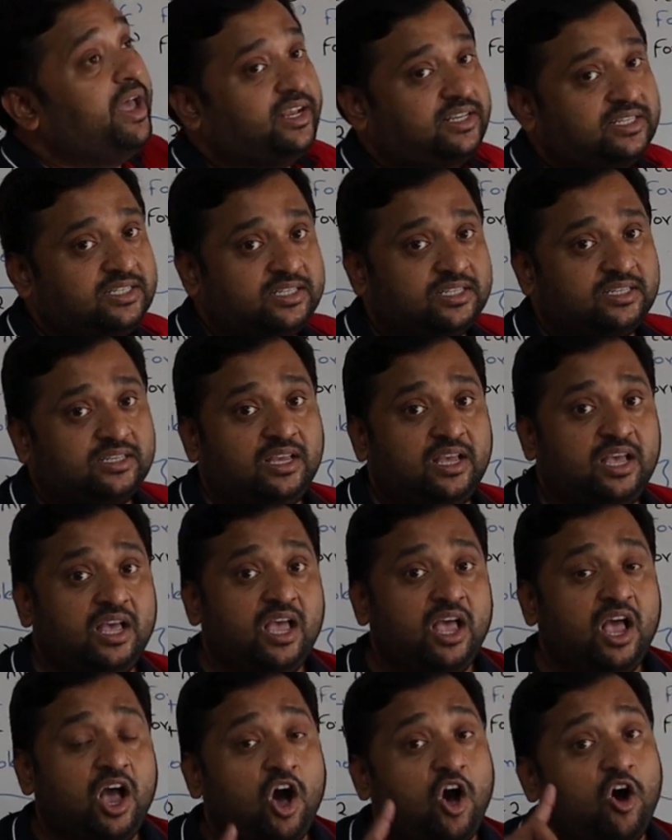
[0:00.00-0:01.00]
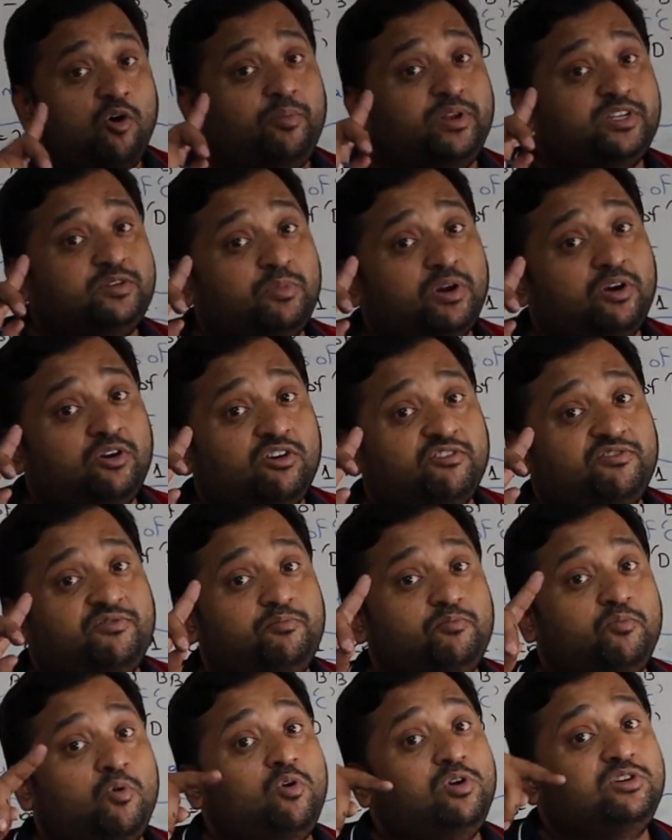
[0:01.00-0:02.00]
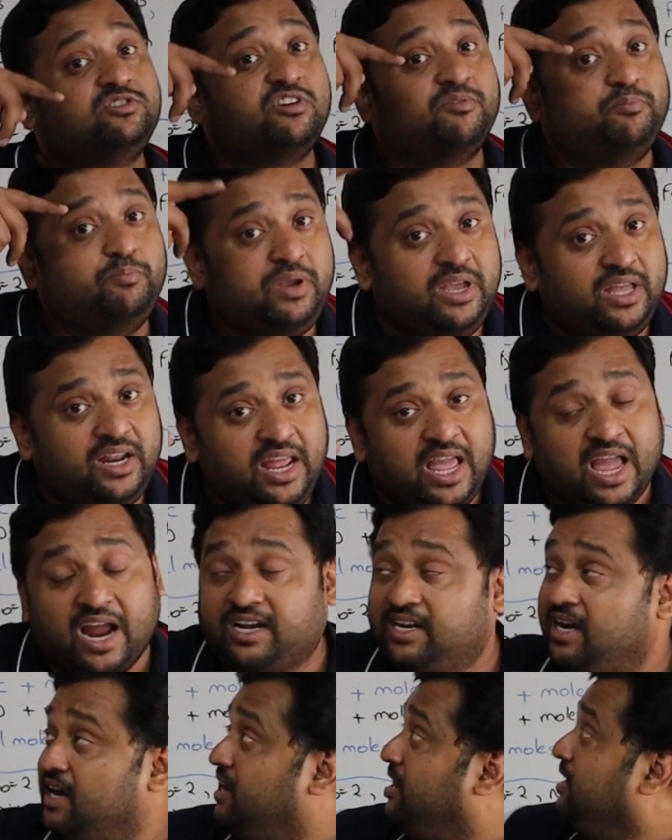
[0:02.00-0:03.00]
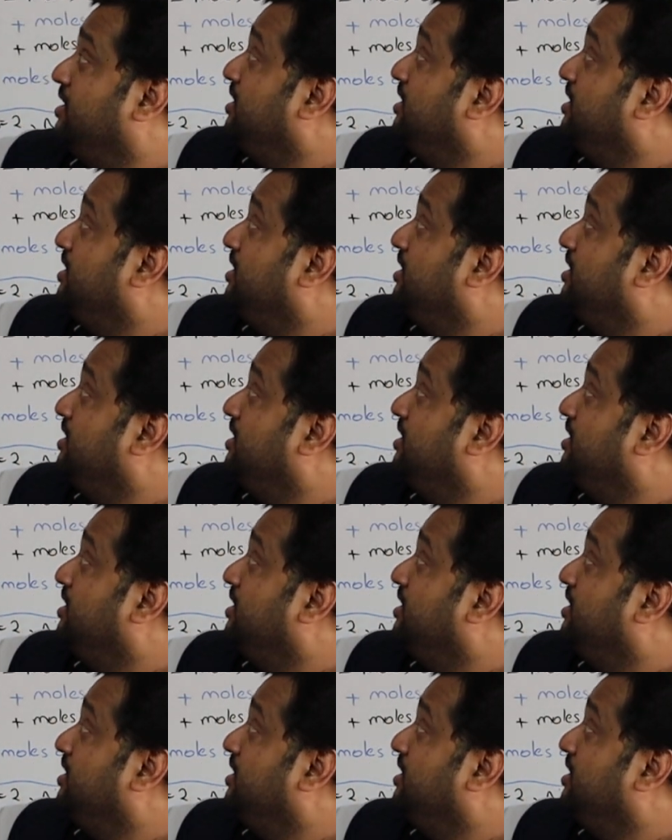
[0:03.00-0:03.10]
X. How much amount of moles of B reacted